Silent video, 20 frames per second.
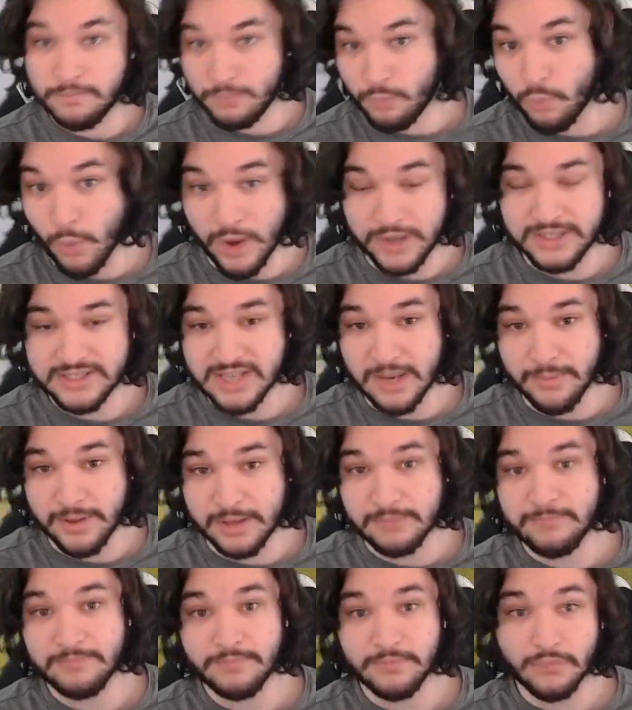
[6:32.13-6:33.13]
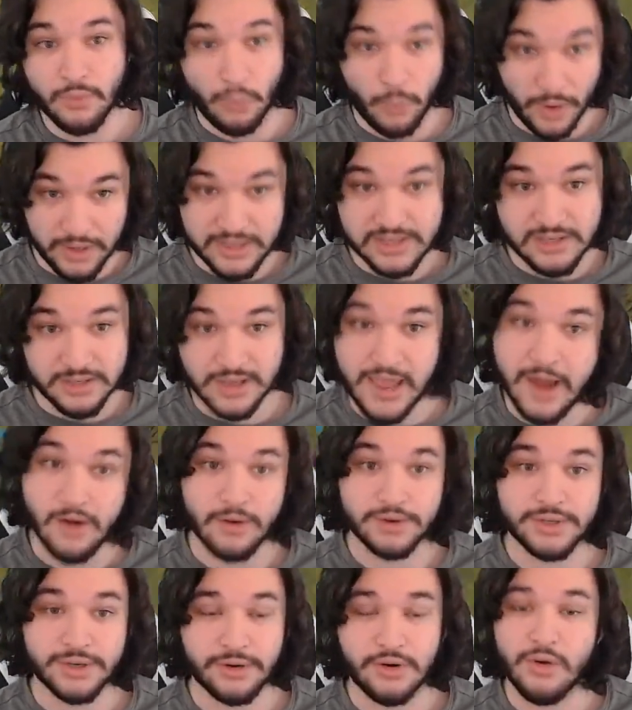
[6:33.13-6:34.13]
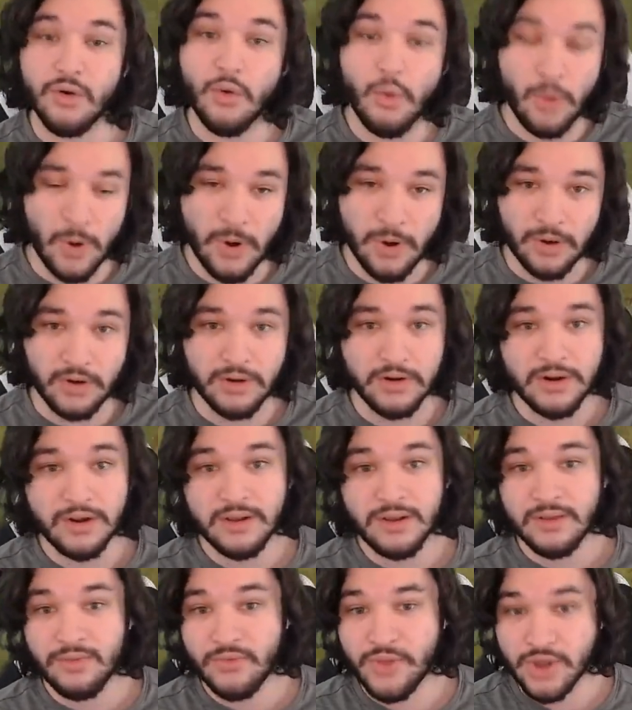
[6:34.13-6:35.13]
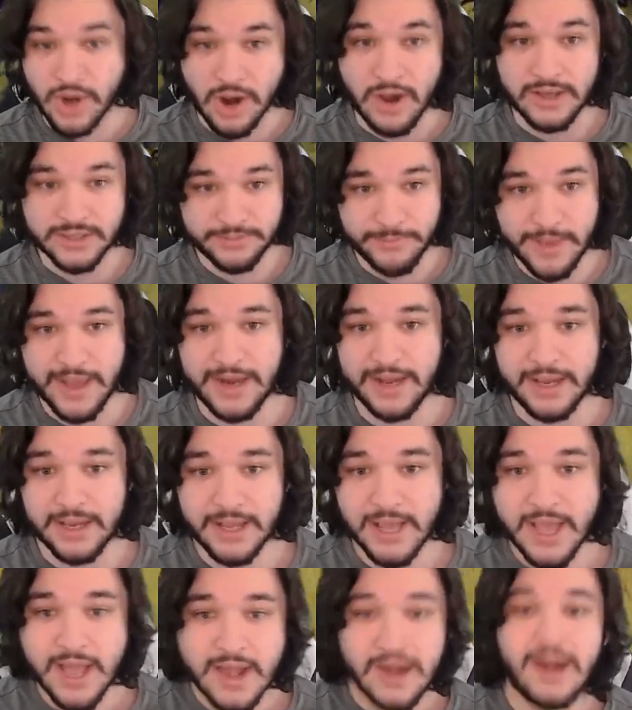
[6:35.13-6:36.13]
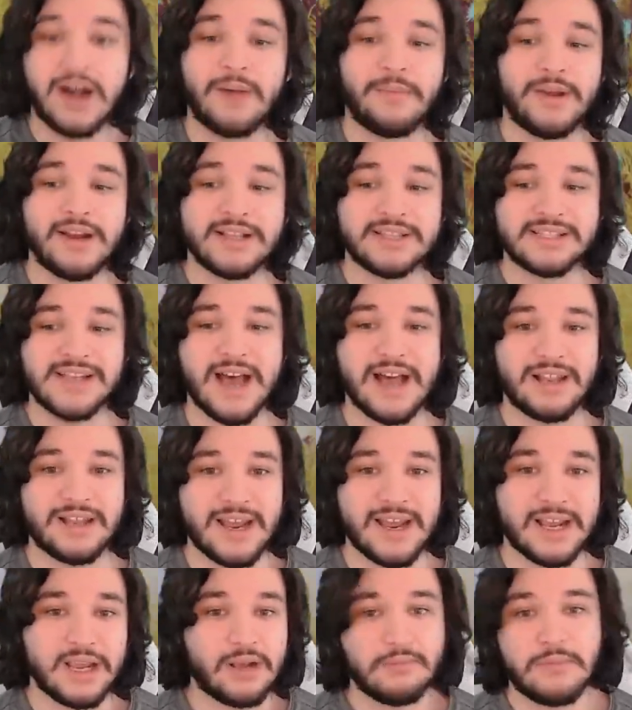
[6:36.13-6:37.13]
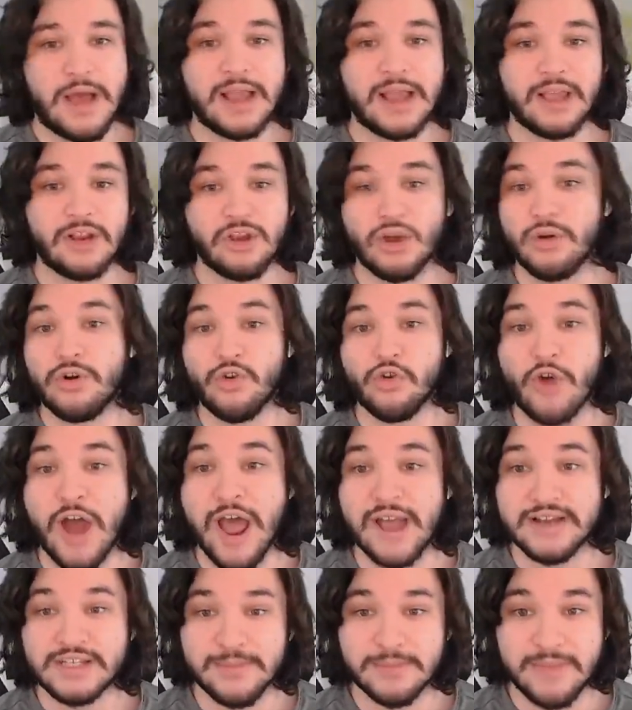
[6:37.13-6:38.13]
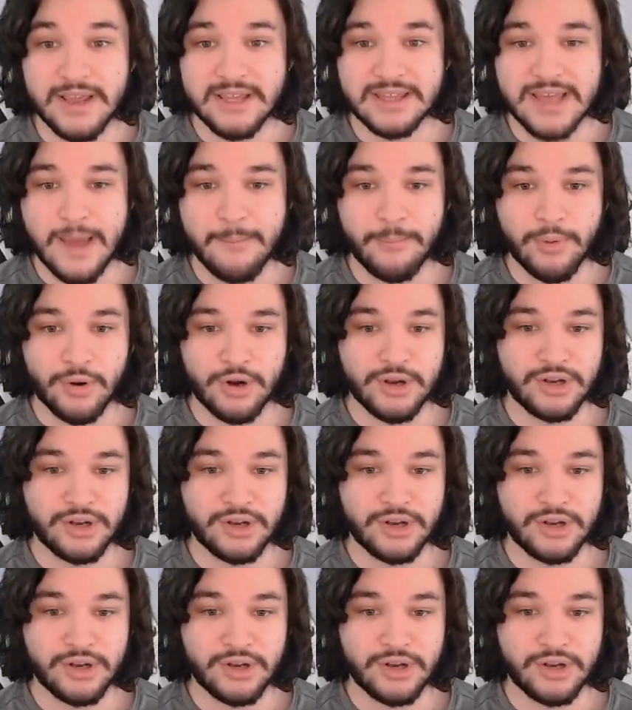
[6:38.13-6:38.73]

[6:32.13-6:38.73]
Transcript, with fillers: one summon, one character, or the cosmetic. Um, and it's not like I can go grind to make that burden